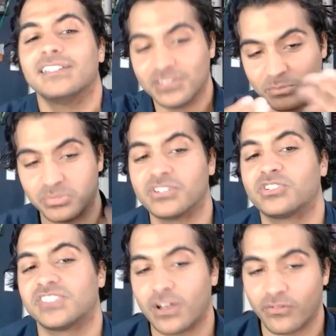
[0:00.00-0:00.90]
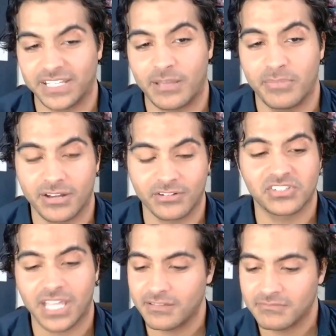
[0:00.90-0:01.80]
to put yourself in that better
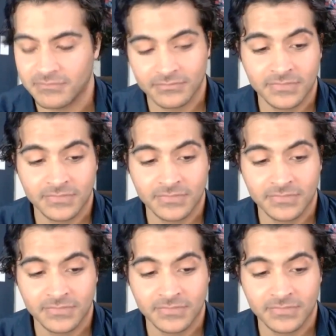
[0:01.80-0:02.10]
state,